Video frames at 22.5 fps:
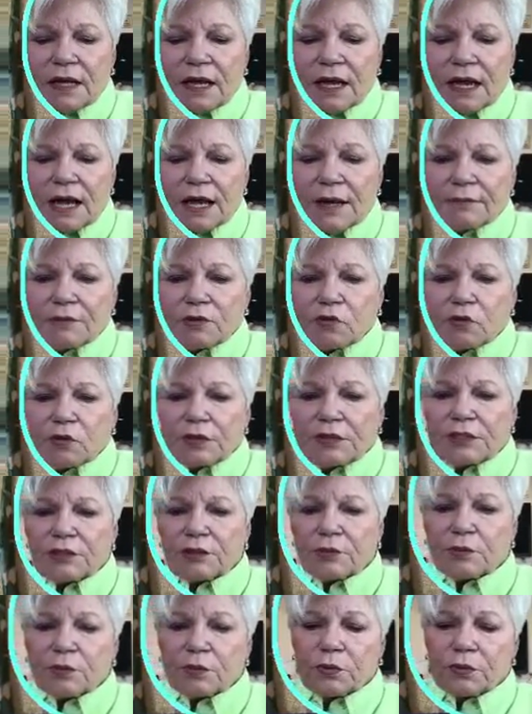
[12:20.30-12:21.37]
I'm going
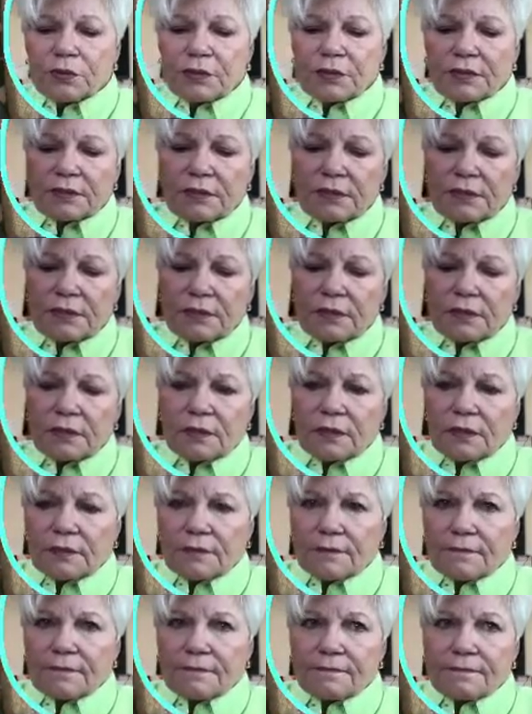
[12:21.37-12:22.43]
to put,
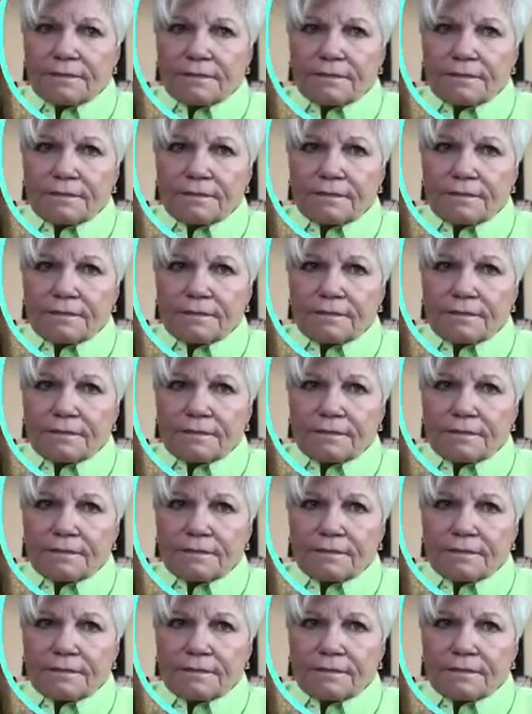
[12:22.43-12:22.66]
I'm